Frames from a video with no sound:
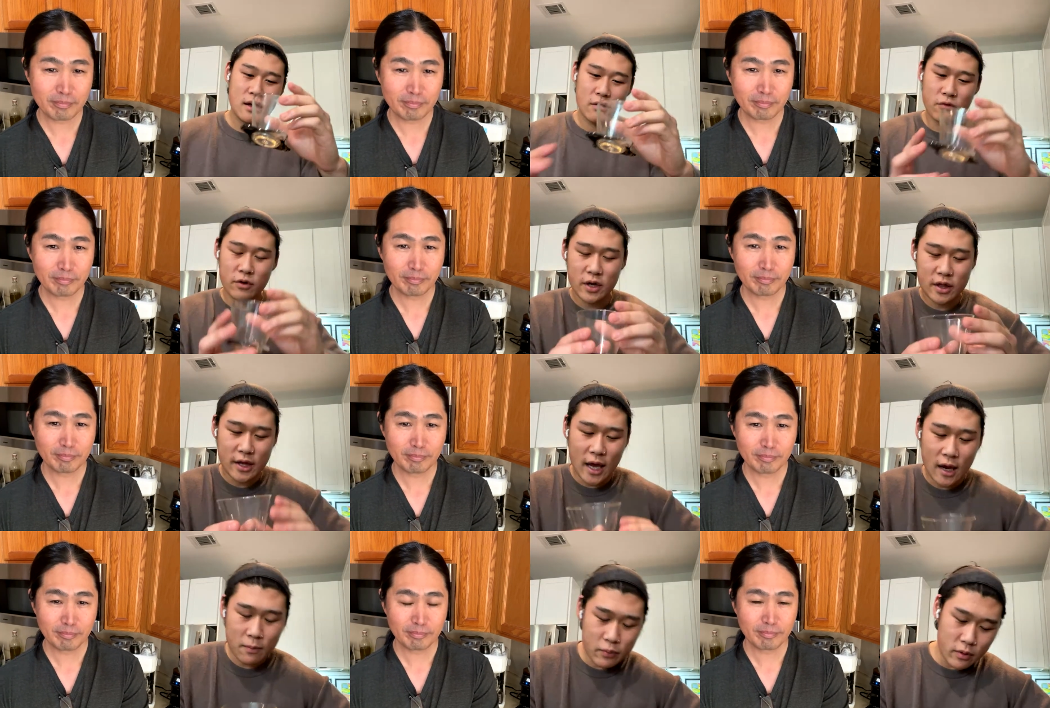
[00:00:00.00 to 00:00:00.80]
Speaker 1: with
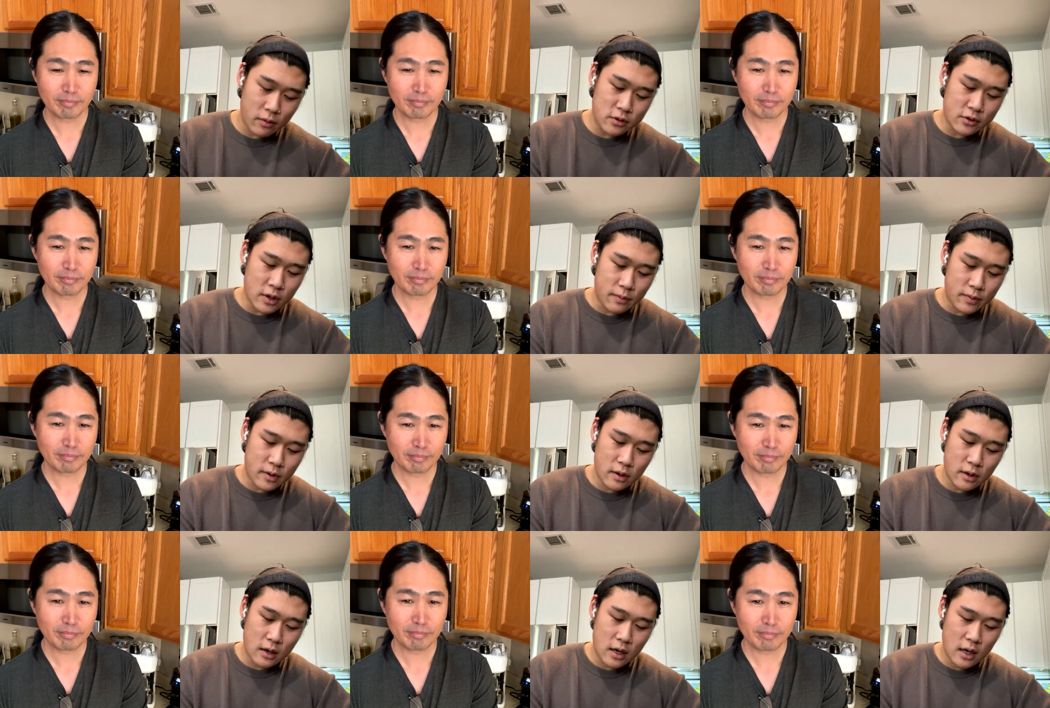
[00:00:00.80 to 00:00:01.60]
April
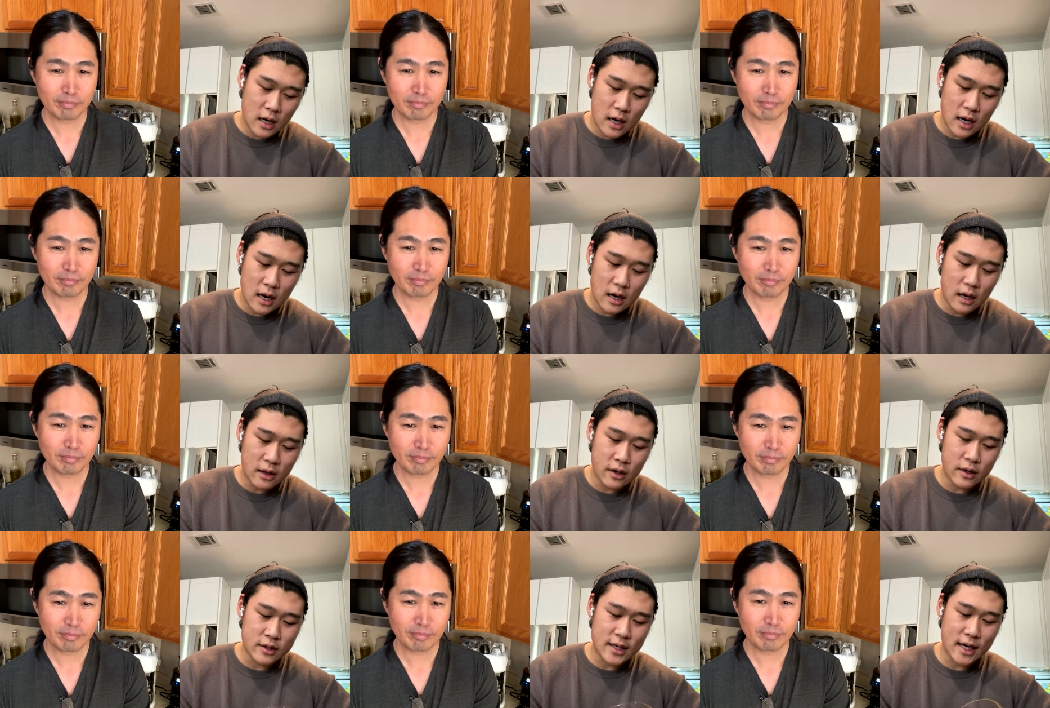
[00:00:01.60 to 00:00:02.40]
Dripper, uh,
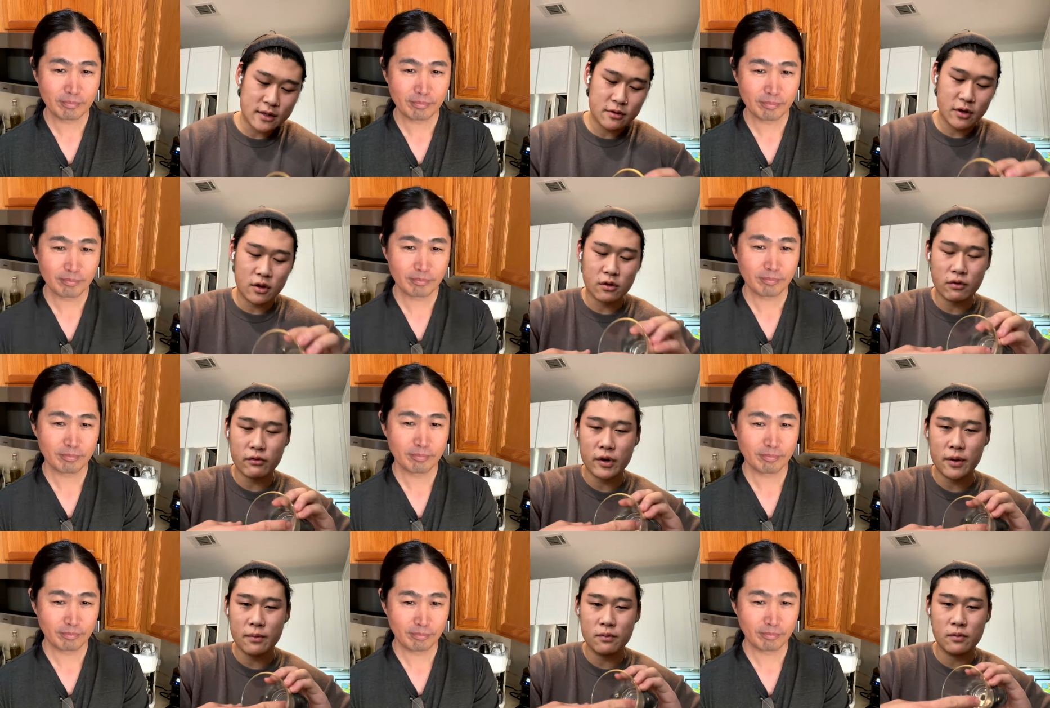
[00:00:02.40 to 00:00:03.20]
there's actually
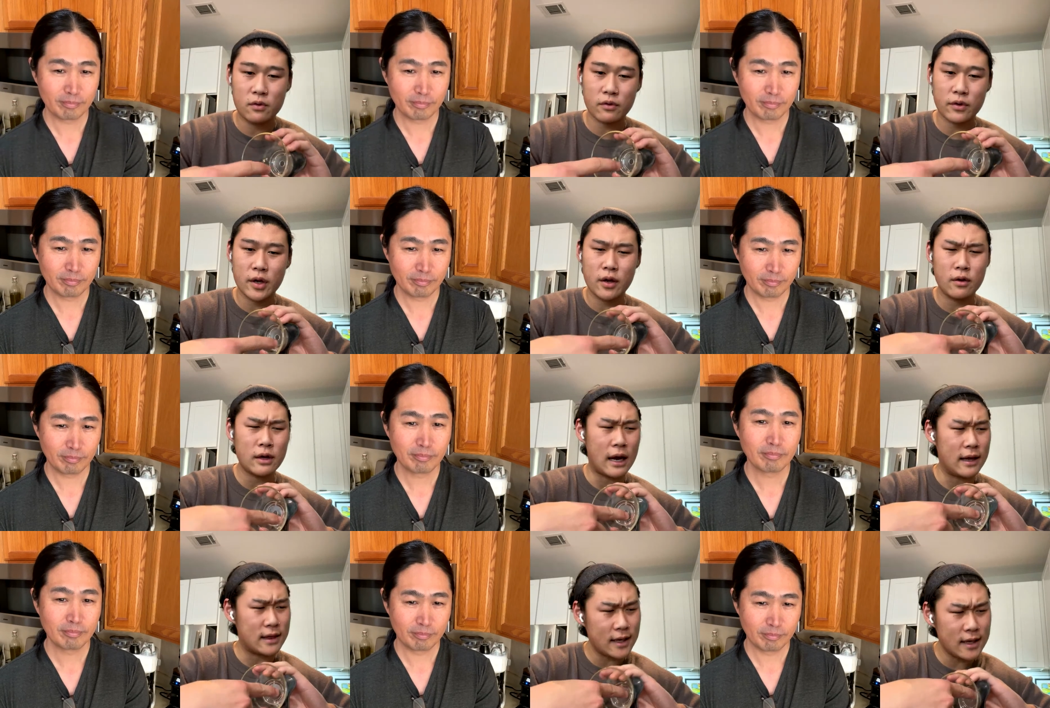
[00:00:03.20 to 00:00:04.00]
three, three.
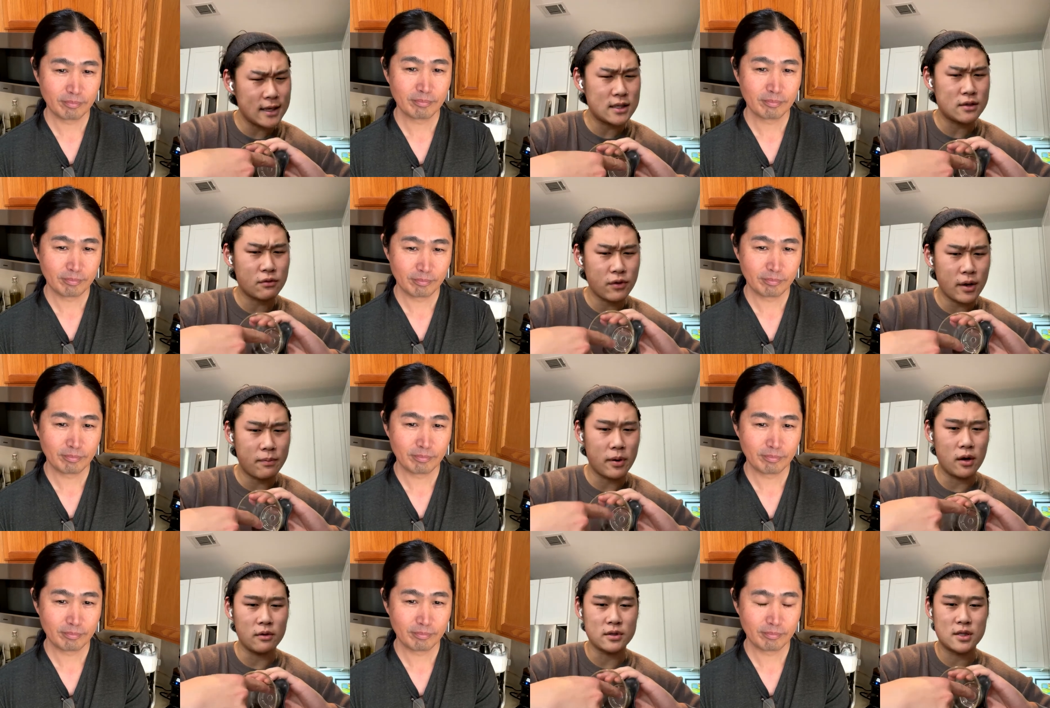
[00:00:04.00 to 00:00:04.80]
I think it's three
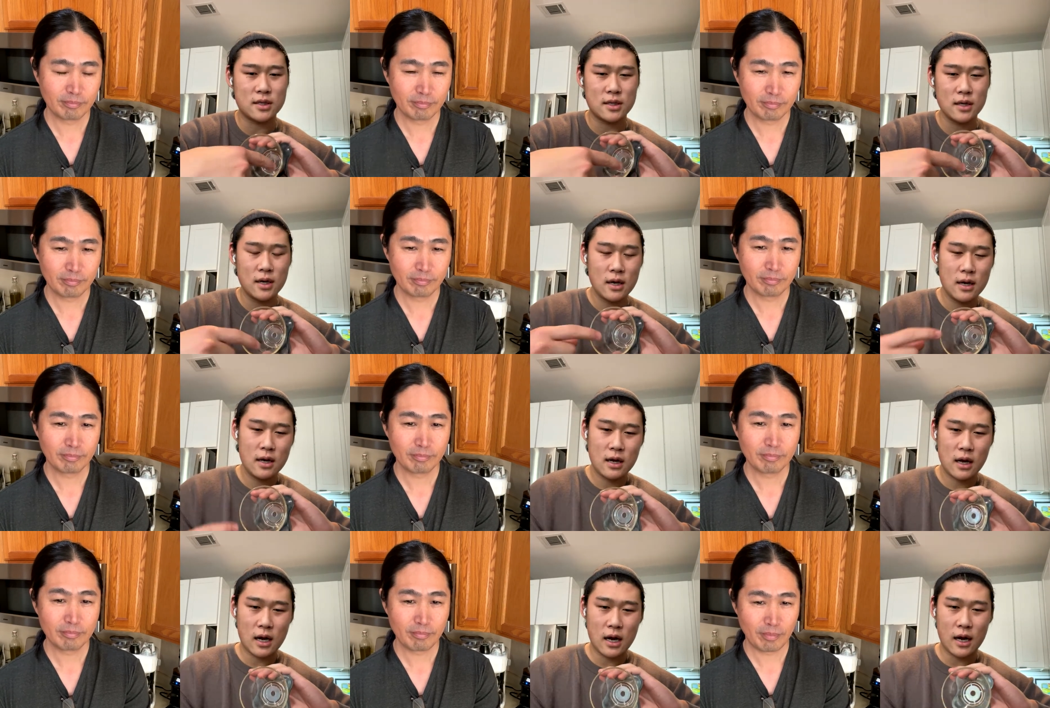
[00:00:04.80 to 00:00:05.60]
posts
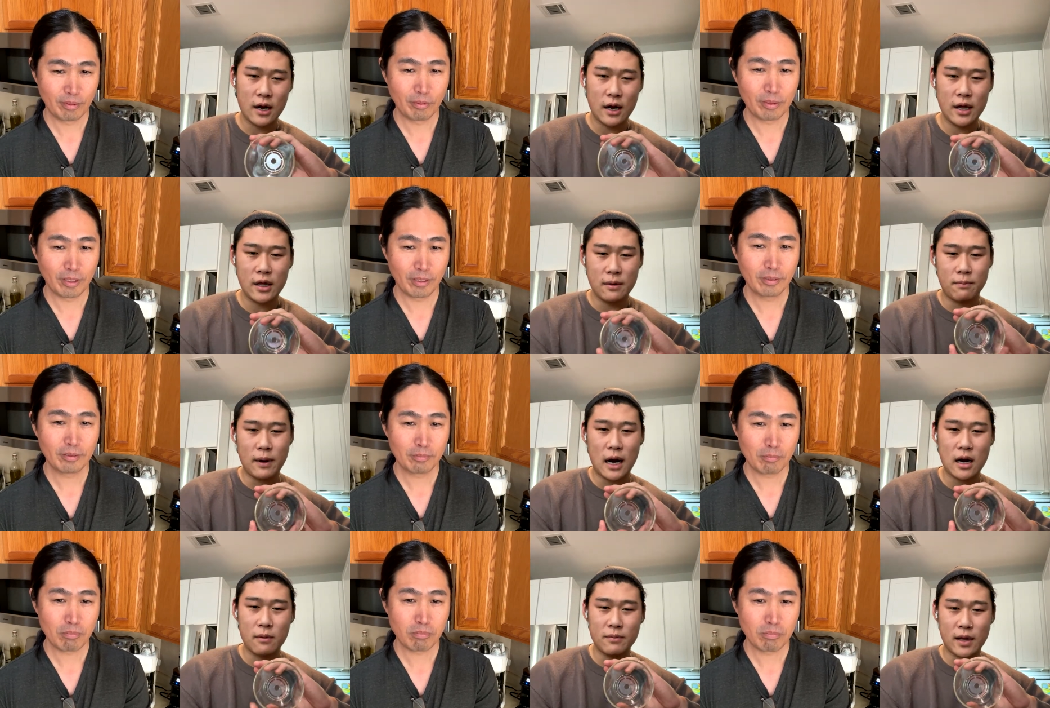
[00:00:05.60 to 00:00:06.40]
uh, in the
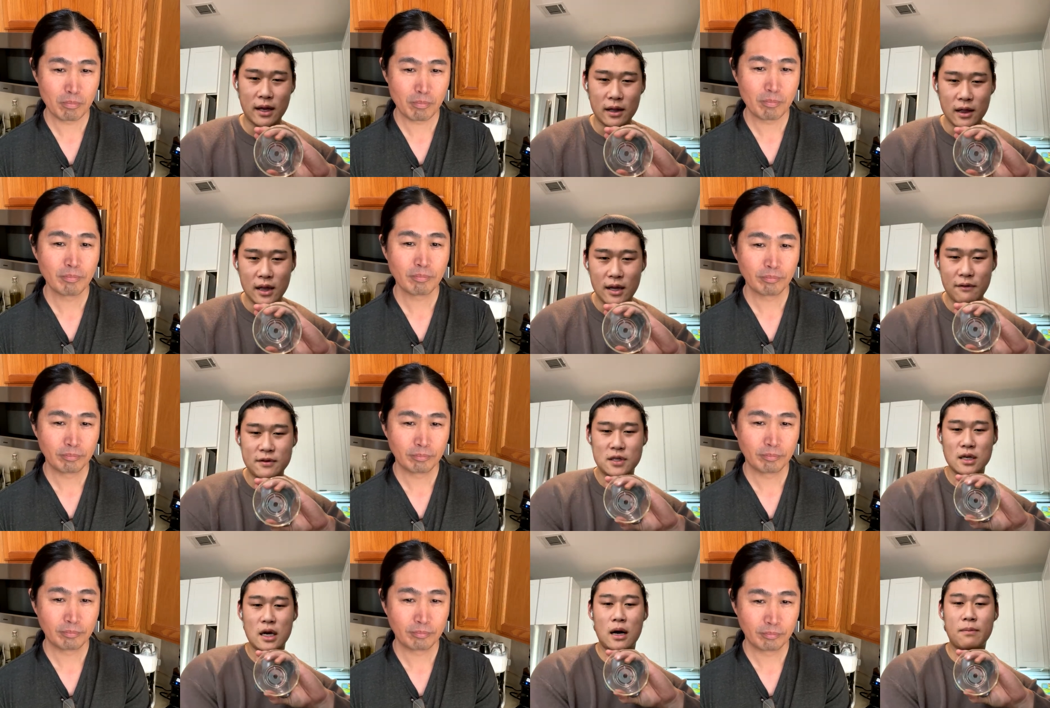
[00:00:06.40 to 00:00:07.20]
bottom that
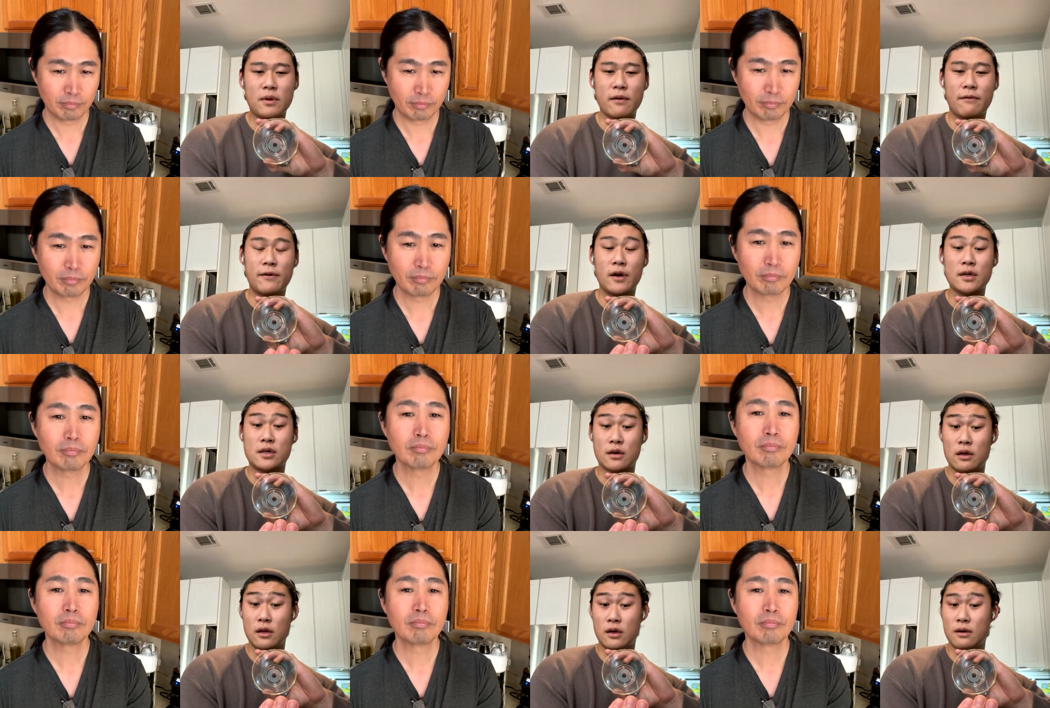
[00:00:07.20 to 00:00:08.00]
lifts up the
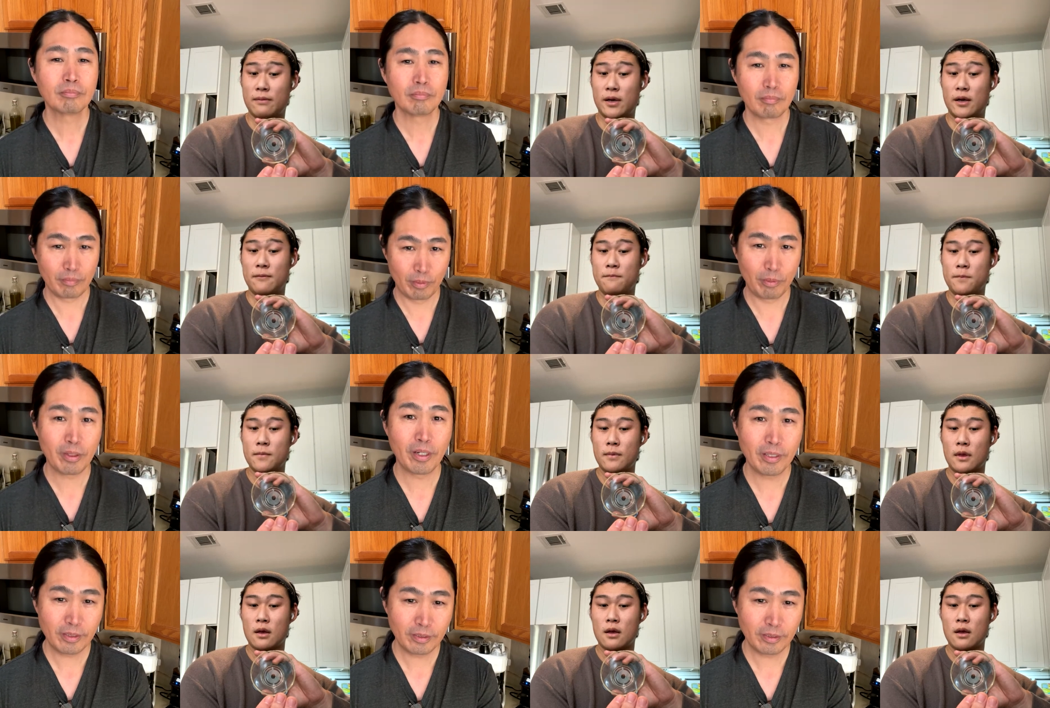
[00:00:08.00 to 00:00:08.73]
filter a little bit. Okay.